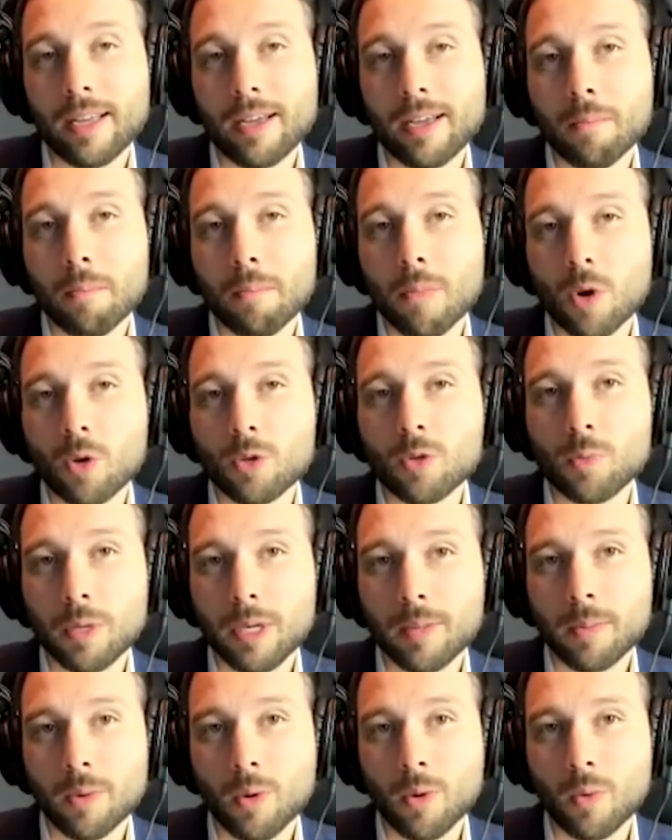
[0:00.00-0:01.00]
Most
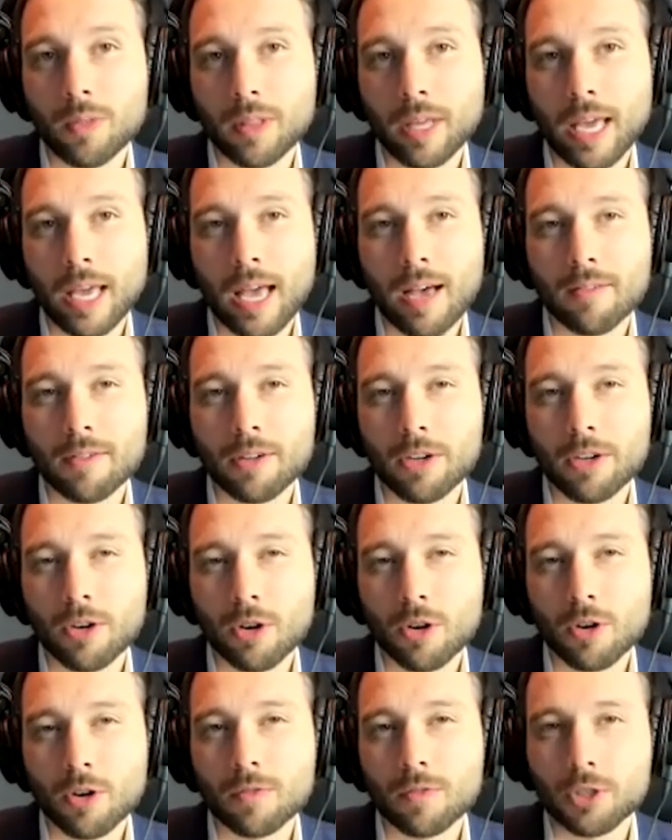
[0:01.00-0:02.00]
people, when they have a
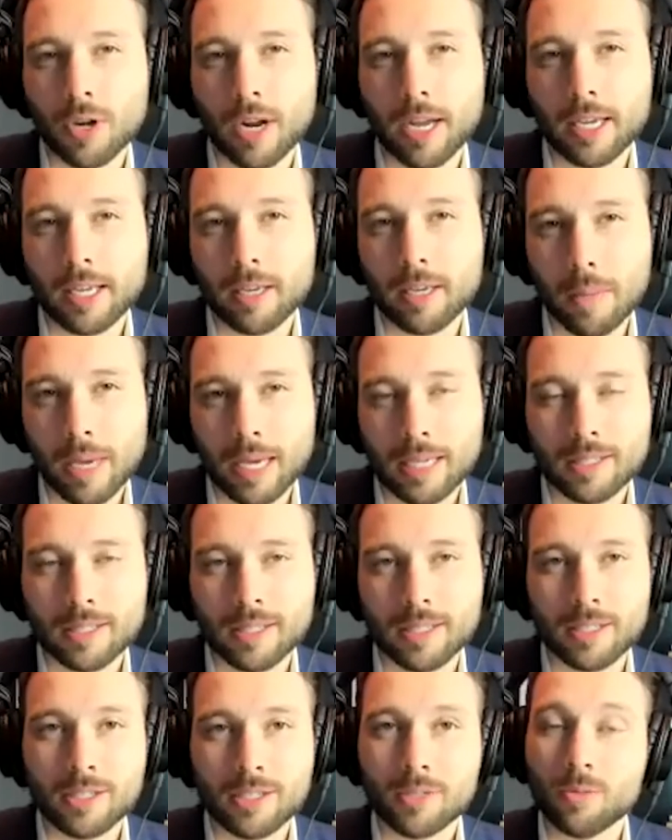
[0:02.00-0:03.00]
nerve-striking
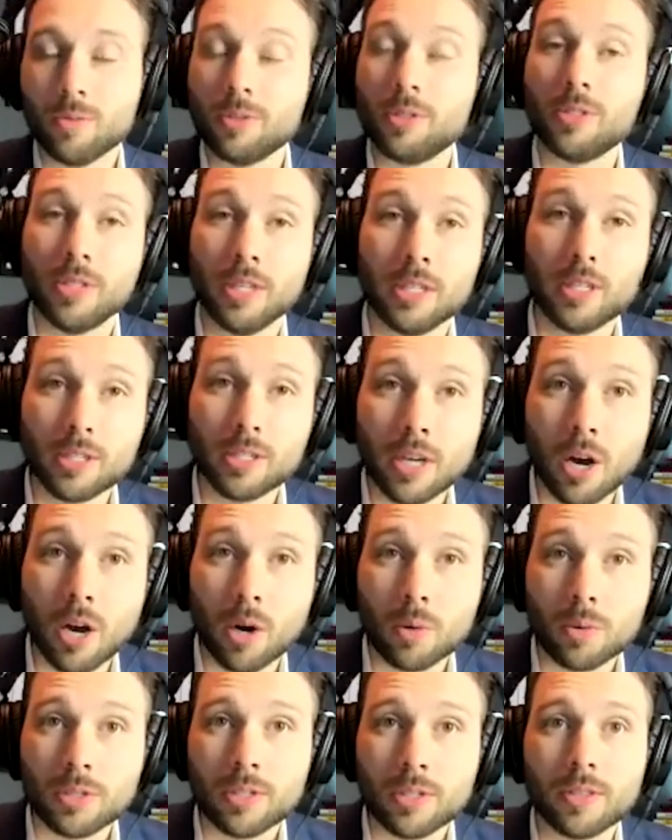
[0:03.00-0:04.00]
message, which they
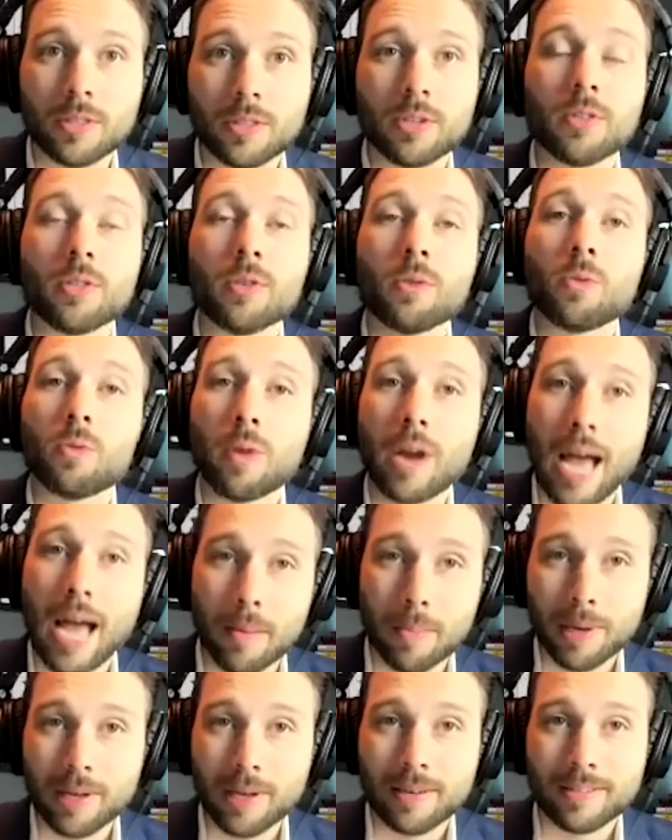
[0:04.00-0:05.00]
don't, they're the
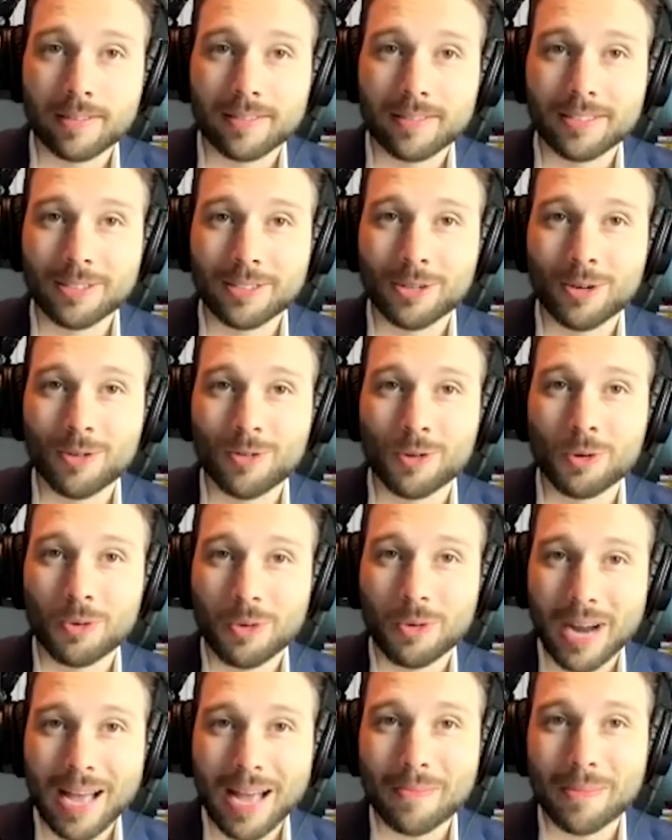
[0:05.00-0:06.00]
rabbit. So if a
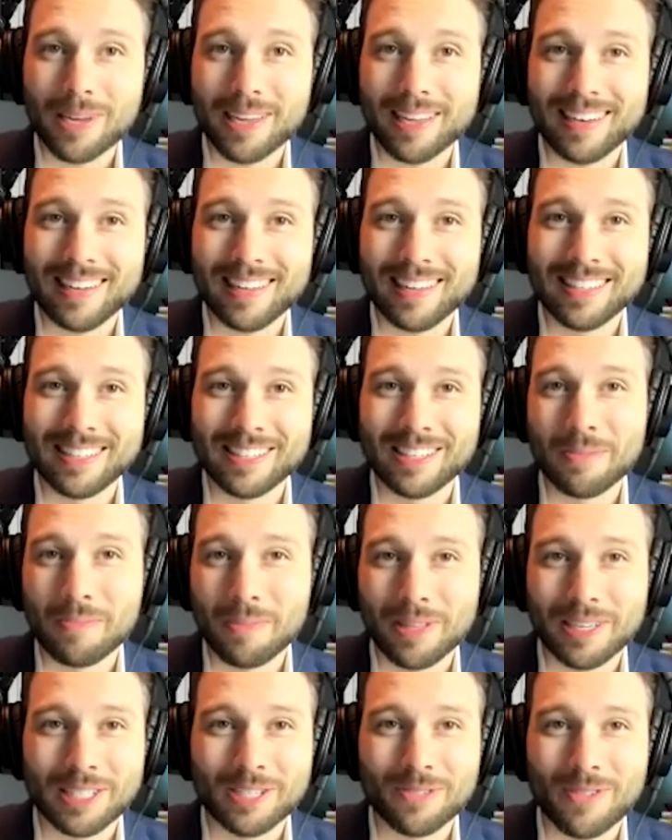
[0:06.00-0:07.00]
rabbit is on the
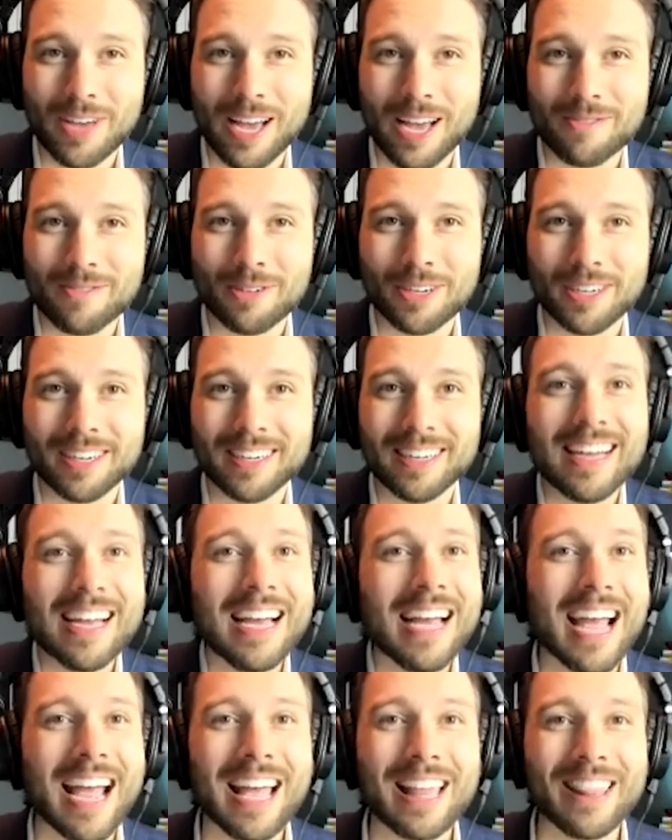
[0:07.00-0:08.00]
plains of Africa
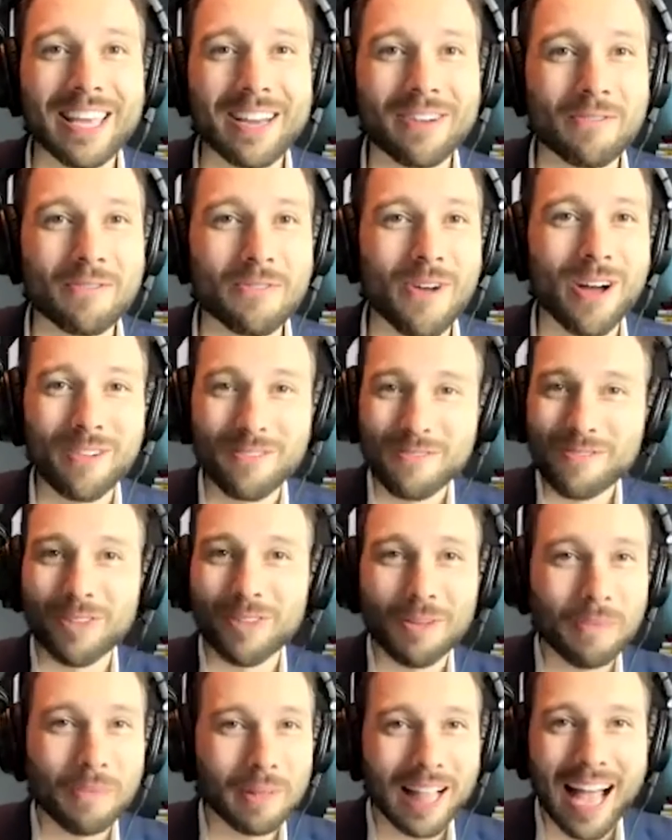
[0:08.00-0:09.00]
and they run
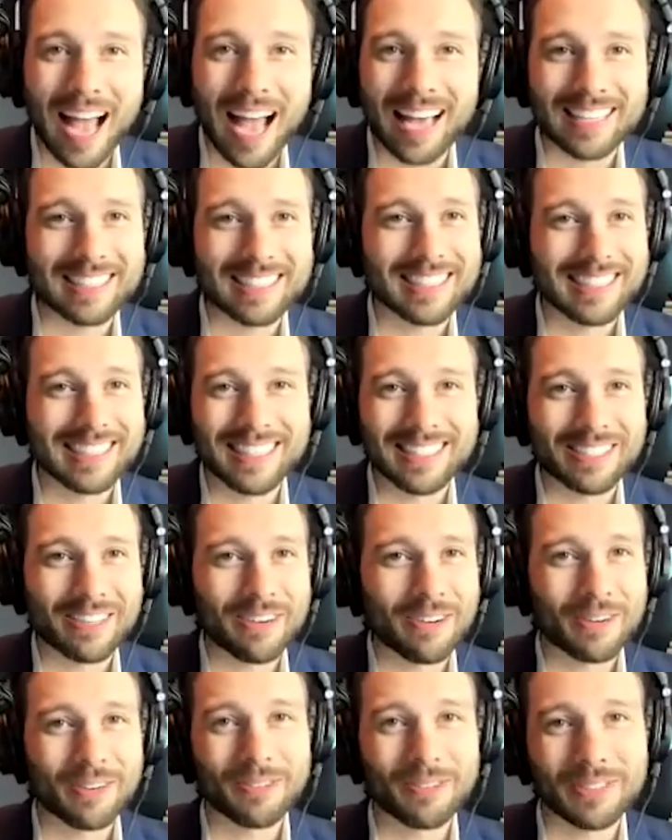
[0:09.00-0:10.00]
full blast at this
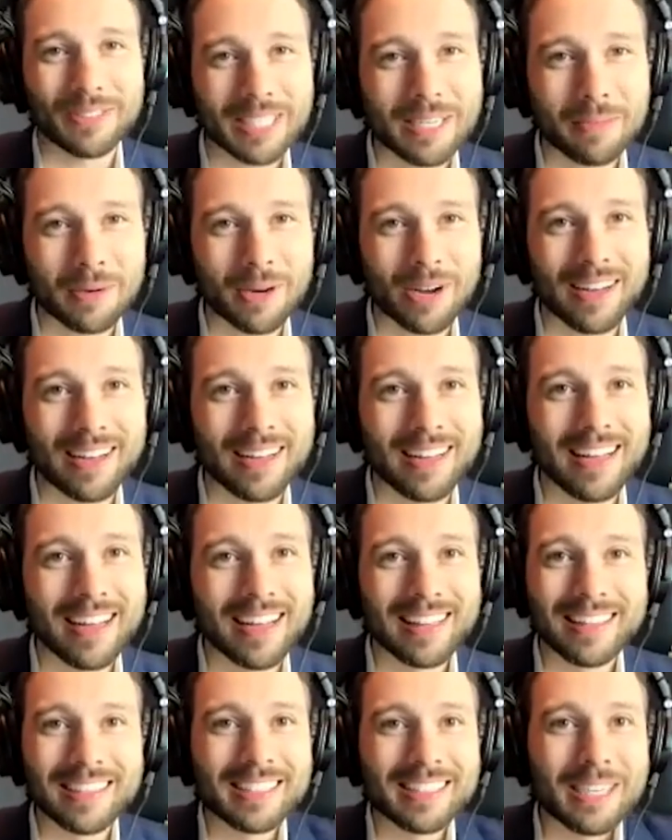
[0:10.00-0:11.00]
herd of zebra,
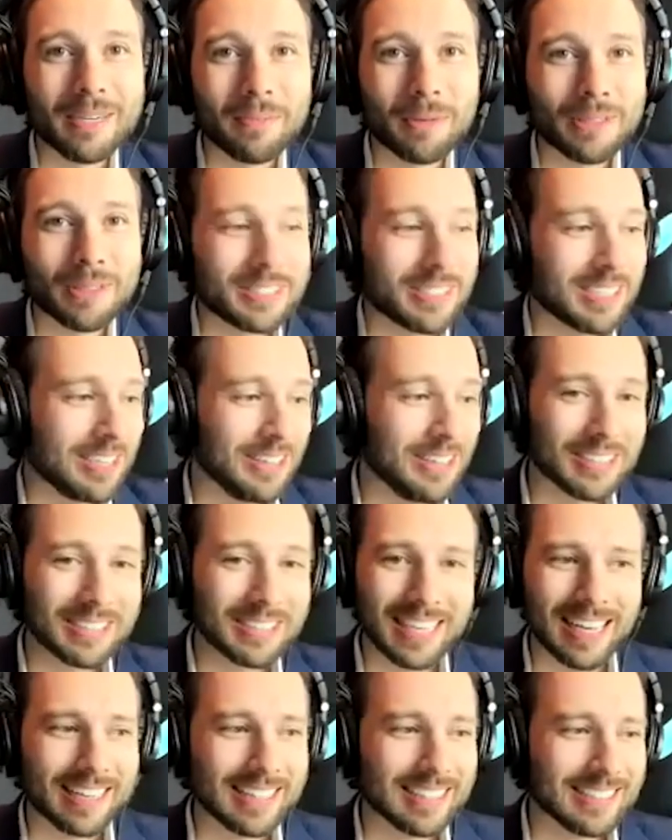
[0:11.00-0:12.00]
the zebra is going to look
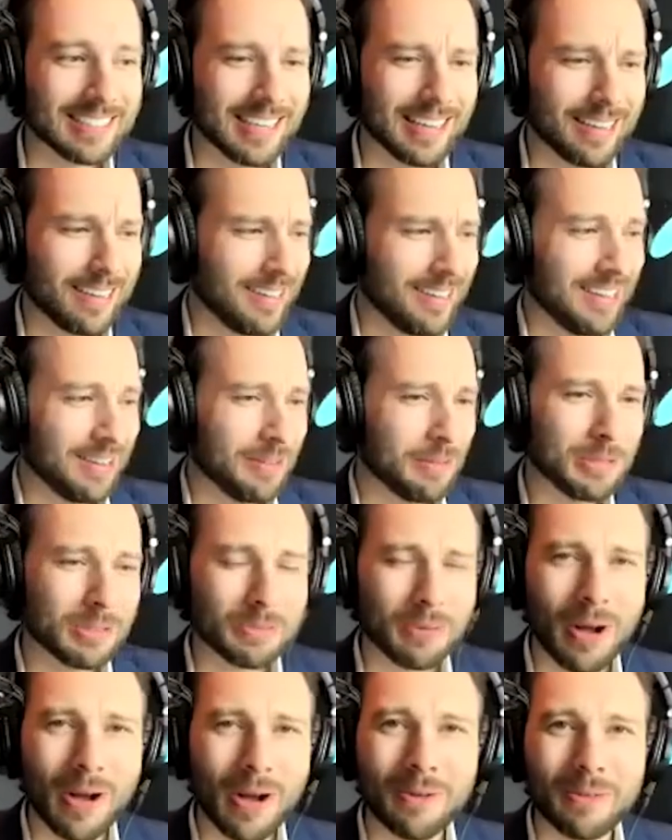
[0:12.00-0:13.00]
down and say,
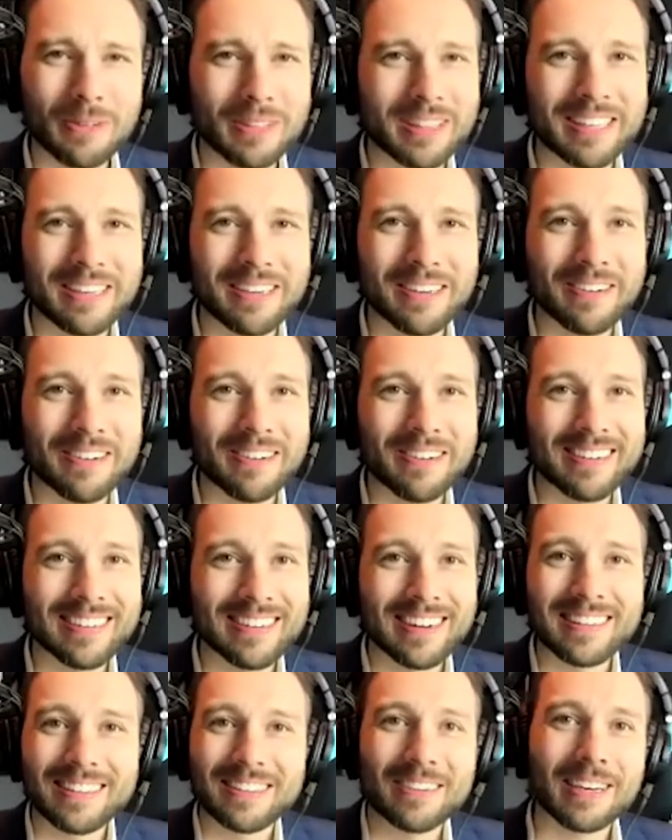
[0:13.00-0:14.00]
what's wrong with you?
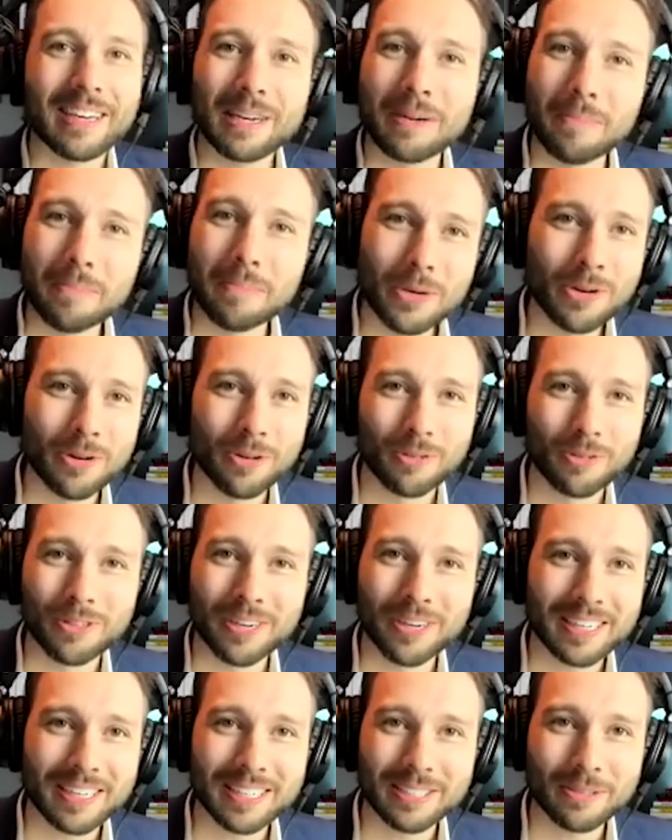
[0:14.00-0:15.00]
Right? They're not going to move. They're
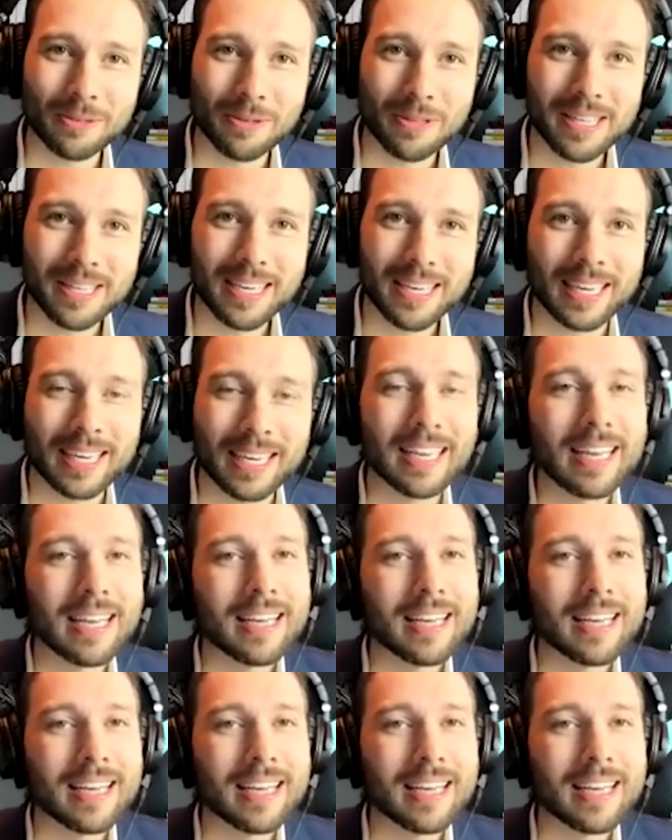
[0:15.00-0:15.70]
not going to do a thing.